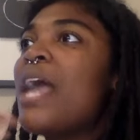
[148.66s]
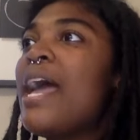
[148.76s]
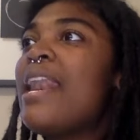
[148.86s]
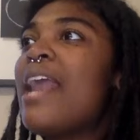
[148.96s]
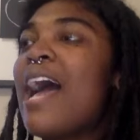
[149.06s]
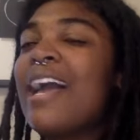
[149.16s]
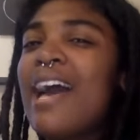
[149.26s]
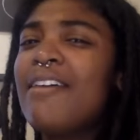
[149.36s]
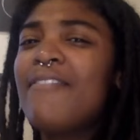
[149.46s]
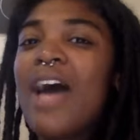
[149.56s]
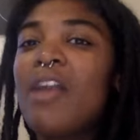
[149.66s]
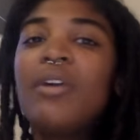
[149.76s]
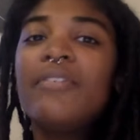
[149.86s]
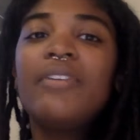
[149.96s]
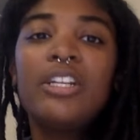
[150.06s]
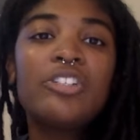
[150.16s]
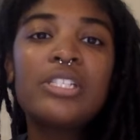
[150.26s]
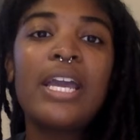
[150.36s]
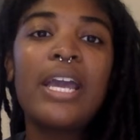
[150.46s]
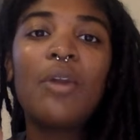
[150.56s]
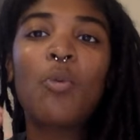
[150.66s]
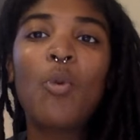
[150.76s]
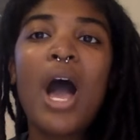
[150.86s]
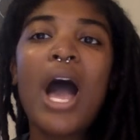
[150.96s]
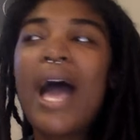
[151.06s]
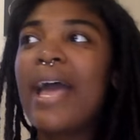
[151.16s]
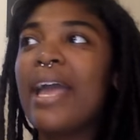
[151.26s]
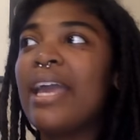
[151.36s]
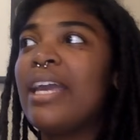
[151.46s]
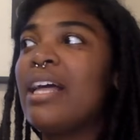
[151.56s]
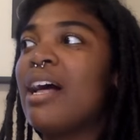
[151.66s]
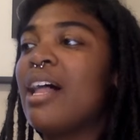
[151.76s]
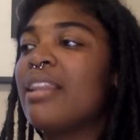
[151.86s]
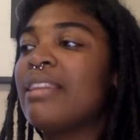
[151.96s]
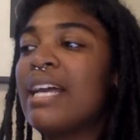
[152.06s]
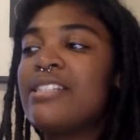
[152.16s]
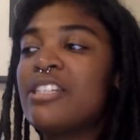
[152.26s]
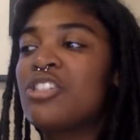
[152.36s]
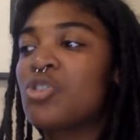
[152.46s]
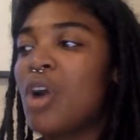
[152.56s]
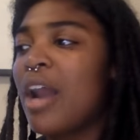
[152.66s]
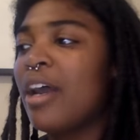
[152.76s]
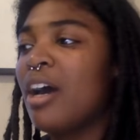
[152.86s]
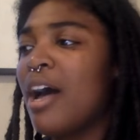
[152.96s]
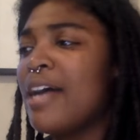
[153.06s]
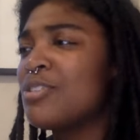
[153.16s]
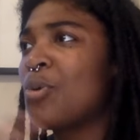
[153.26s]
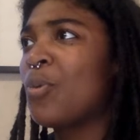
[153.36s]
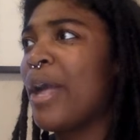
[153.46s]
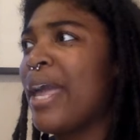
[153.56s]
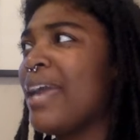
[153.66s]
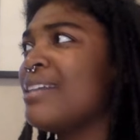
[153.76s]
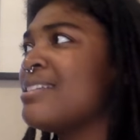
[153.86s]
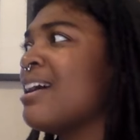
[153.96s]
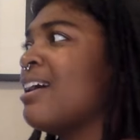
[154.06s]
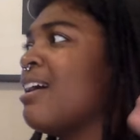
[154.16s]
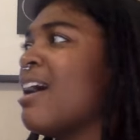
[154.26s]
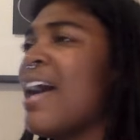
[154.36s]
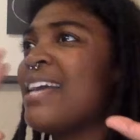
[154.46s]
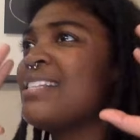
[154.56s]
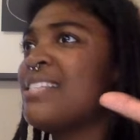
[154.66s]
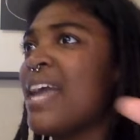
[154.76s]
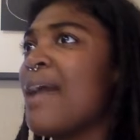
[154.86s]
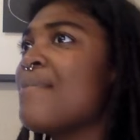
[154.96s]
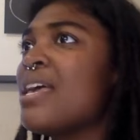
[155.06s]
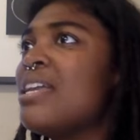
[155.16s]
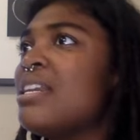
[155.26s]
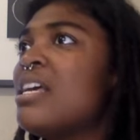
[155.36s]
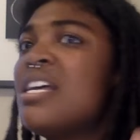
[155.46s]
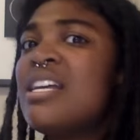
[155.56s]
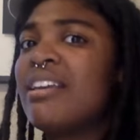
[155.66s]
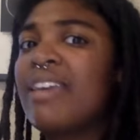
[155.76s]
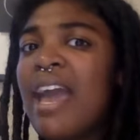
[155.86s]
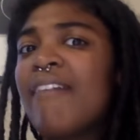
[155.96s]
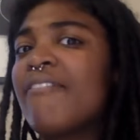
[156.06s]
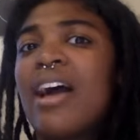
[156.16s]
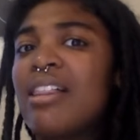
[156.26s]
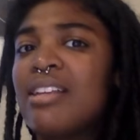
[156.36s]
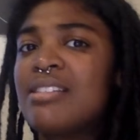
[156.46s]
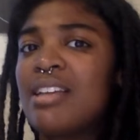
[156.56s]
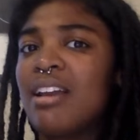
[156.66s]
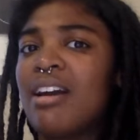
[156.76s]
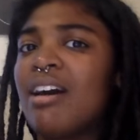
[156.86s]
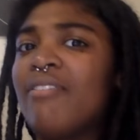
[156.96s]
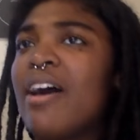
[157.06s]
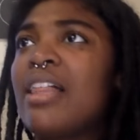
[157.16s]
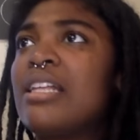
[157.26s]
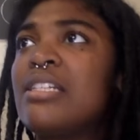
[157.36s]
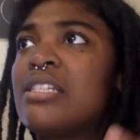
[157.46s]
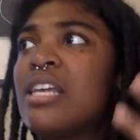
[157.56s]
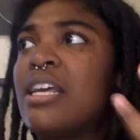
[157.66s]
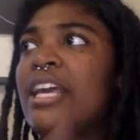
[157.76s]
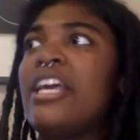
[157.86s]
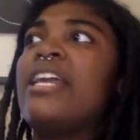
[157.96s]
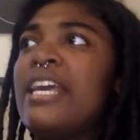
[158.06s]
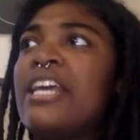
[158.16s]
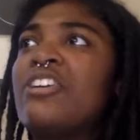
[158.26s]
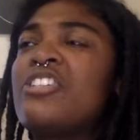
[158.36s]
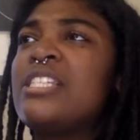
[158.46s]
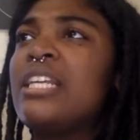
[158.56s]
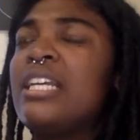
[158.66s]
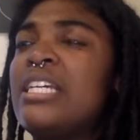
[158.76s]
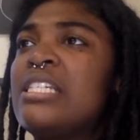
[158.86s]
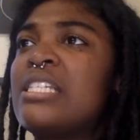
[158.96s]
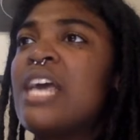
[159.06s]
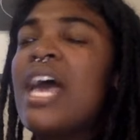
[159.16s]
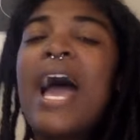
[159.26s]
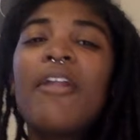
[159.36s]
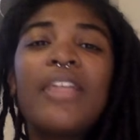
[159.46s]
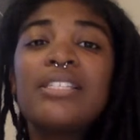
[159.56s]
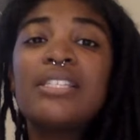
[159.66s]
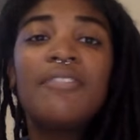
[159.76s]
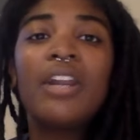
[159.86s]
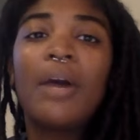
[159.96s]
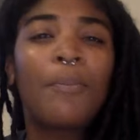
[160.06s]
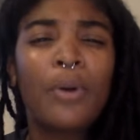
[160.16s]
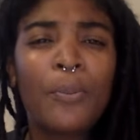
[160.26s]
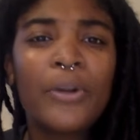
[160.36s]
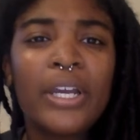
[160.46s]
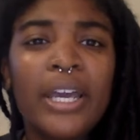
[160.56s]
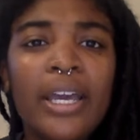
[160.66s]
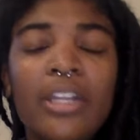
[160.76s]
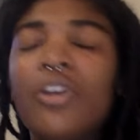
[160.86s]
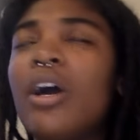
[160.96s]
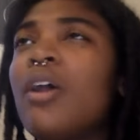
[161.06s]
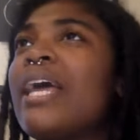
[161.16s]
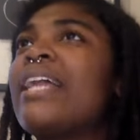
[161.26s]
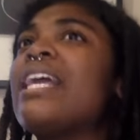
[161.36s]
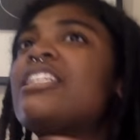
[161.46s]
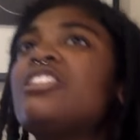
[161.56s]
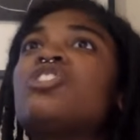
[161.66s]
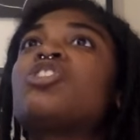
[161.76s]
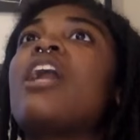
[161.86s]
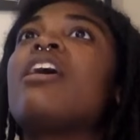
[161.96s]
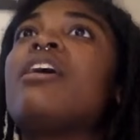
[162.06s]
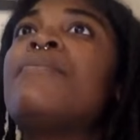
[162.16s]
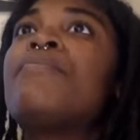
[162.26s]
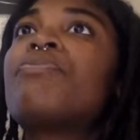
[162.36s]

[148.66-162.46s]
And I kind of I don't even understand why Lysistrata as a way to examine gang violence and gun violence in, in inner cities, how that's even appropriate. You know, like Lysistrata,